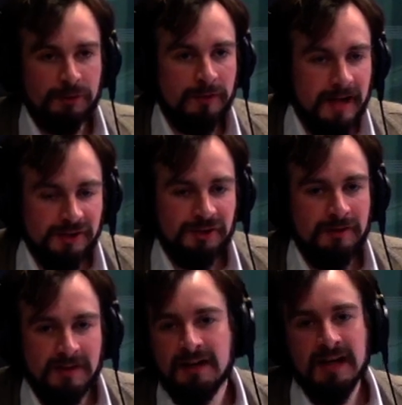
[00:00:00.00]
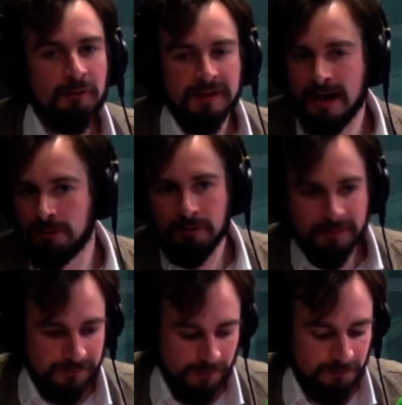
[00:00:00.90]
So last year they nailed that and all of
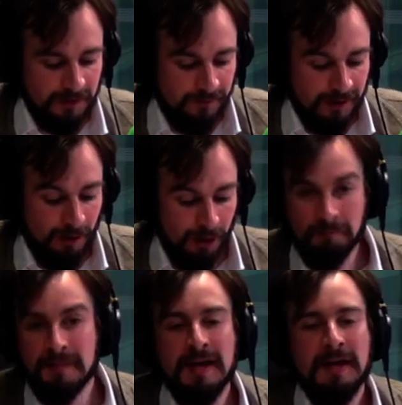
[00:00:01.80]
these films did very well.